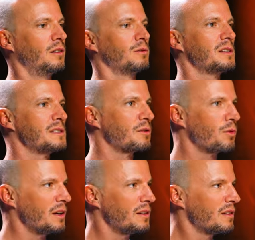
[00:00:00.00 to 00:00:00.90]
Oh, this is
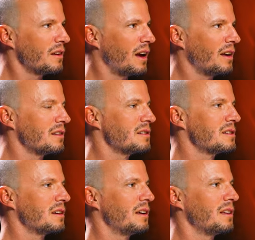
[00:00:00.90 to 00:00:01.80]
great,
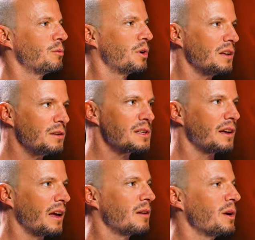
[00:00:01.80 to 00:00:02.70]
and and they want to use it
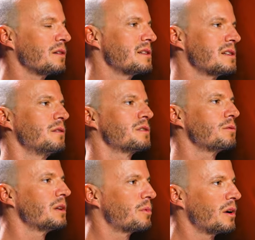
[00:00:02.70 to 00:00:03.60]
again because it solves a
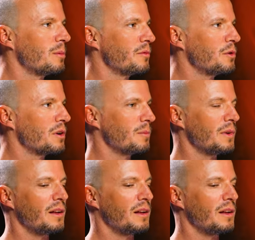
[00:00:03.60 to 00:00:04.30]
real problem for them.